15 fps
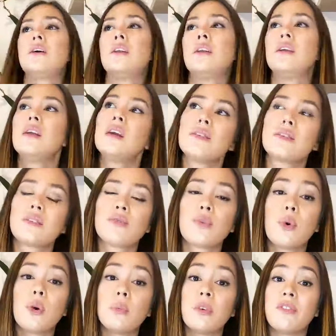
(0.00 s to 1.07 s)
And it is a
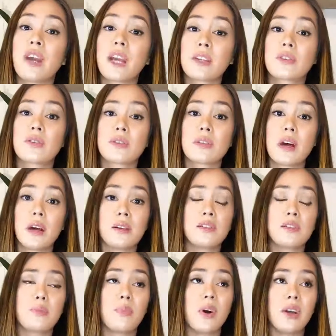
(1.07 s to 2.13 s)
form of
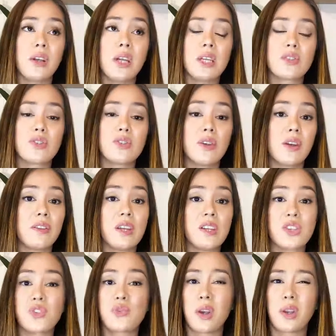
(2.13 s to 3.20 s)
exercise, but it's nothing
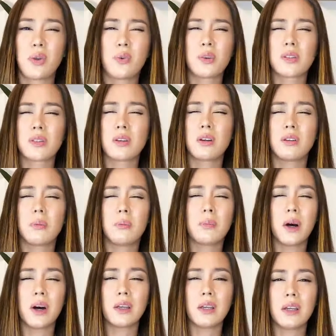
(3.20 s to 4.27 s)
strenuous on the
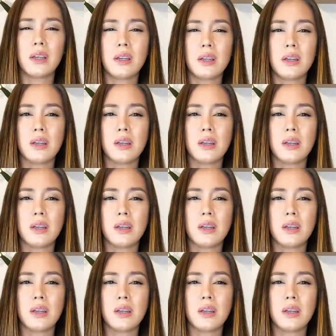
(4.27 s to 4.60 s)
body.